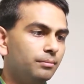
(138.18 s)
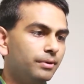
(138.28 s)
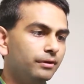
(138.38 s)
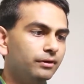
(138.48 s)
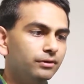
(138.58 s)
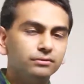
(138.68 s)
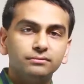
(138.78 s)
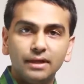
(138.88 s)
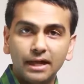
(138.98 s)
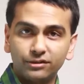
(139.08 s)
Peru
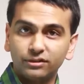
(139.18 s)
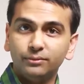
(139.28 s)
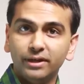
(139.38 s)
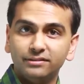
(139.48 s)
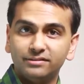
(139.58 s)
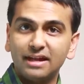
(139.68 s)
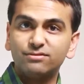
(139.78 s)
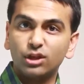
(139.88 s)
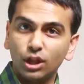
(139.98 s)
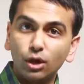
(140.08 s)
actually wins. They
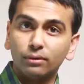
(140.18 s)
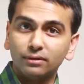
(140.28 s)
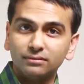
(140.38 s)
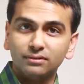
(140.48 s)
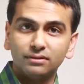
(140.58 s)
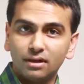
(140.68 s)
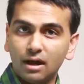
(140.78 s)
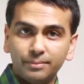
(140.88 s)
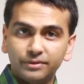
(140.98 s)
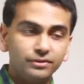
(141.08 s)
have the lower
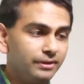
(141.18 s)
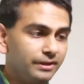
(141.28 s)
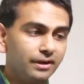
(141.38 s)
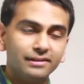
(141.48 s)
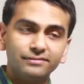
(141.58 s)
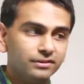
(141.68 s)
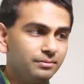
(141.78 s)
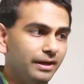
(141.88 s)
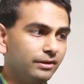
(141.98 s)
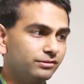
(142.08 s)
opportunity cost for
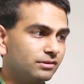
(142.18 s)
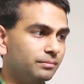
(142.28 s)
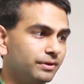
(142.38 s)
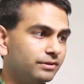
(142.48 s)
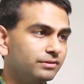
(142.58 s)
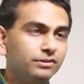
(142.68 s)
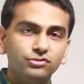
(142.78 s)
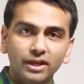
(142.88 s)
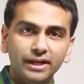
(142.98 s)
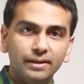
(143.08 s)
tomatoes compared to
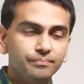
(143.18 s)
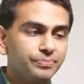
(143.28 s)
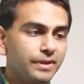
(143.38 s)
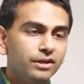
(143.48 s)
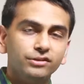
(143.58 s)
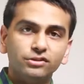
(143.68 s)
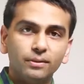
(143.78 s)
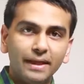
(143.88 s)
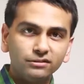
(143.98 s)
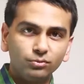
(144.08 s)
China.
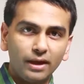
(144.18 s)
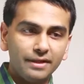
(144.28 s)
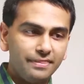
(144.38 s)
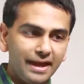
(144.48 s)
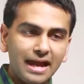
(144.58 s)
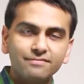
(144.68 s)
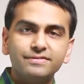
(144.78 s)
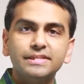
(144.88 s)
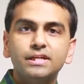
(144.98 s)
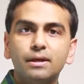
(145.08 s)
So that's why they have
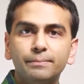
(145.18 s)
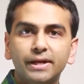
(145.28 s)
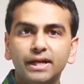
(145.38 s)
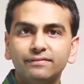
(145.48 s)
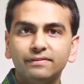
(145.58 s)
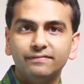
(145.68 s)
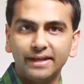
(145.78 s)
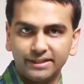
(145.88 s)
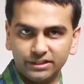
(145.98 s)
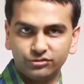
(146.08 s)
the comparative
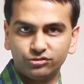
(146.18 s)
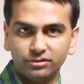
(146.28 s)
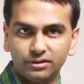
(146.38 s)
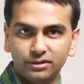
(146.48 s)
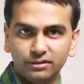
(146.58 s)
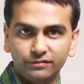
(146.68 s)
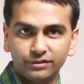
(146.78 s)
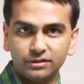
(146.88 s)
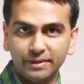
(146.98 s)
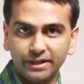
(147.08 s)
advantage
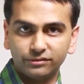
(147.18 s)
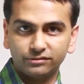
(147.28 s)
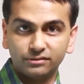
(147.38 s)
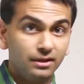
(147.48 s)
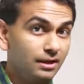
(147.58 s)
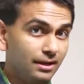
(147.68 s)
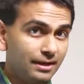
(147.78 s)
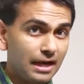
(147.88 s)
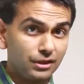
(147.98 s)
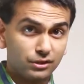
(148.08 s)
for tomatoes.
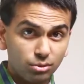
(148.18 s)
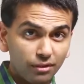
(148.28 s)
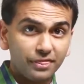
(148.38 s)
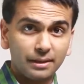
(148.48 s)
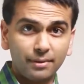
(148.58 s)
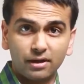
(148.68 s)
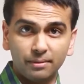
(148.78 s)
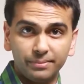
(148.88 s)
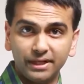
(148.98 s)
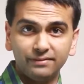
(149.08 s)
Now, the cool thing about
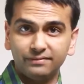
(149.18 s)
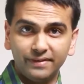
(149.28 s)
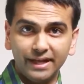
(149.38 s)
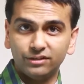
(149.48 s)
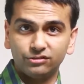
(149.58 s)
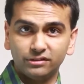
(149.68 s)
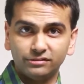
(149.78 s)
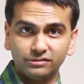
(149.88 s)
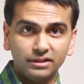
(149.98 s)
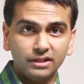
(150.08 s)
comparative advantage
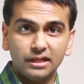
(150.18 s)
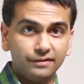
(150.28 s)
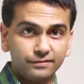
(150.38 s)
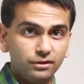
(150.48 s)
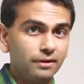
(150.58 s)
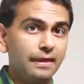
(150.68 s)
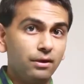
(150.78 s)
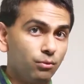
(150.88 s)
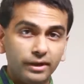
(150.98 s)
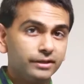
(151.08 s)
is if you know
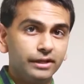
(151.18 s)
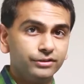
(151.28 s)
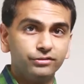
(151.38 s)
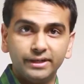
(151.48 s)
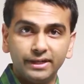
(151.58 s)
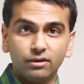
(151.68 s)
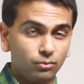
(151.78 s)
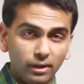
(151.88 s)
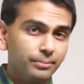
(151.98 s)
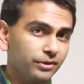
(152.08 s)
that one country or
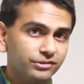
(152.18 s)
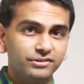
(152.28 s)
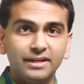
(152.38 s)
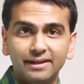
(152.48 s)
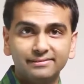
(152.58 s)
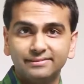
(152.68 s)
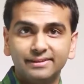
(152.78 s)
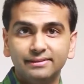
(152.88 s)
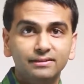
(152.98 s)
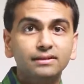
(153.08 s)
one person has
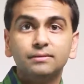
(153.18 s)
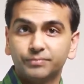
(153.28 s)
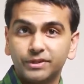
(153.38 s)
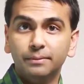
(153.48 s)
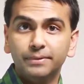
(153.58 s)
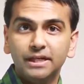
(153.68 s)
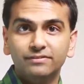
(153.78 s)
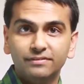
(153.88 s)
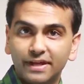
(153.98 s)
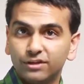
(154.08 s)
the
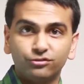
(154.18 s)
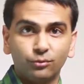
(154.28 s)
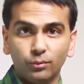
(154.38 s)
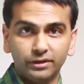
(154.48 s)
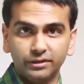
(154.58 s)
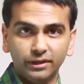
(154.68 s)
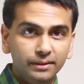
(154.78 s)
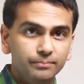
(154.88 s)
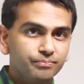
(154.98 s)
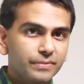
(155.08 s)
comparative advantage for one
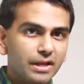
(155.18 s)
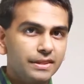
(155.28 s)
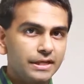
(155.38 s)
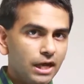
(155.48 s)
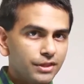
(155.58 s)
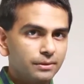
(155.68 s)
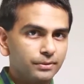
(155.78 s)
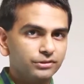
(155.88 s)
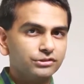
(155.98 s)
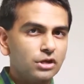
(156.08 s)
good, the other
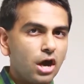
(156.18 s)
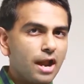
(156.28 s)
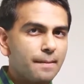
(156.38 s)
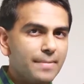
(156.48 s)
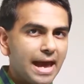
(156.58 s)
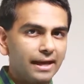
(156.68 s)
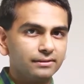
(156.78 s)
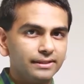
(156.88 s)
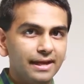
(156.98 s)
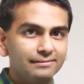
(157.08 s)
person
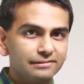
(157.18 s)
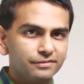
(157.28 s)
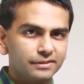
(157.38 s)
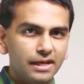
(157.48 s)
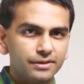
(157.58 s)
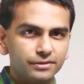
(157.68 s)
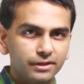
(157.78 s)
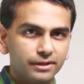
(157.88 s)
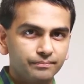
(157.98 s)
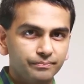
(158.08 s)
automatically has it for the other
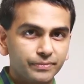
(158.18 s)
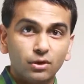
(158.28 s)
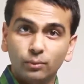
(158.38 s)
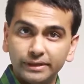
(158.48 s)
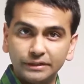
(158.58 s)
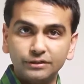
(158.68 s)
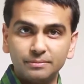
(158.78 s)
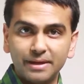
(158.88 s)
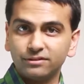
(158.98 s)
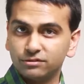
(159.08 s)
good. We could do
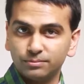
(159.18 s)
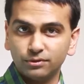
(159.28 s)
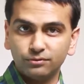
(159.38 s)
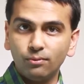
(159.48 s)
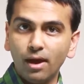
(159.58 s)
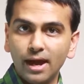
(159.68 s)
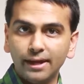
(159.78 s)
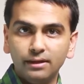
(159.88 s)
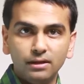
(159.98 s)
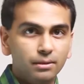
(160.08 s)
the math to prove
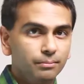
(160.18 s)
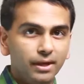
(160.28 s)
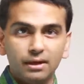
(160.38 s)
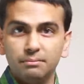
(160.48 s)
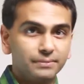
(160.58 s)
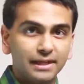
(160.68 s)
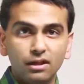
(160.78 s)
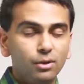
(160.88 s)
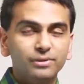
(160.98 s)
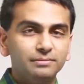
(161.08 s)
why, but
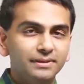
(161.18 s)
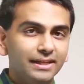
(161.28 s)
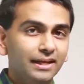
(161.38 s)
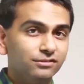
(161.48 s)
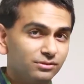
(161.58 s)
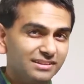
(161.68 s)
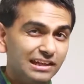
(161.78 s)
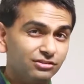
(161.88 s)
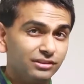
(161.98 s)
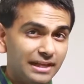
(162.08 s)
that'll always be the case. So it's
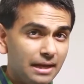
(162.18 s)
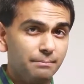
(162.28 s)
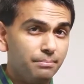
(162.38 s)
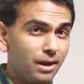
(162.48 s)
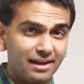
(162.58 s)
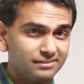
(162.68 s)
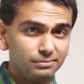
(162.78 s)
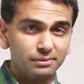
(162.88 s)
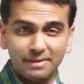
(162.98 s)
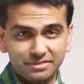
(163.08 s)
actually
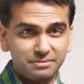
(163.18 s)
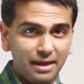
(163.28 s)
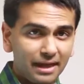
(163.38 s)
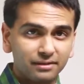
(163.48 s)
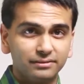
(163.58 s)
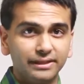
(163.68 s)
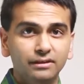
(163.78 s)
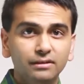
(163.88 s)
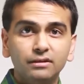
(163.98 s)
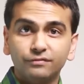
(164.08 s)
impossible
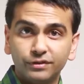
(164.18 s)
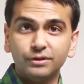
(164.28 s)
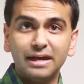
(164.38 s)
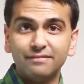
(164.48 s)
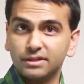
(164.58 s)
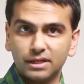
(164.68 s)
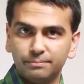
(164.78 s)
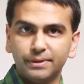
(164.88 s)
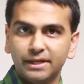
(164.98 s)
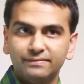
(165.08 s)
mathematically for you to have the
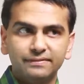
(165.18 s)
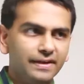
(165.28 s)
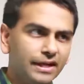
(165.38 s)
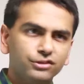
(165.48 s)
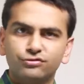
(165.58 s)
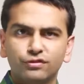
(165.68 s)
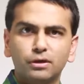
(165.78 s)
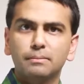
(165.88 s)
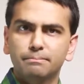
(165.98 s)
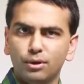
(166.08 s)
comparative advantage
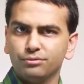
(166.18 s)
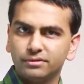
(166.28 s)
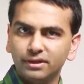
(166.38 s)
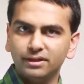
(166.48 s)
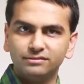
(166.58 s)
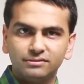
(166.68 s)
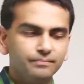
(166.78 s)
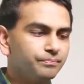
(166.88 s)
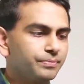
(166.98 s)
for both goods.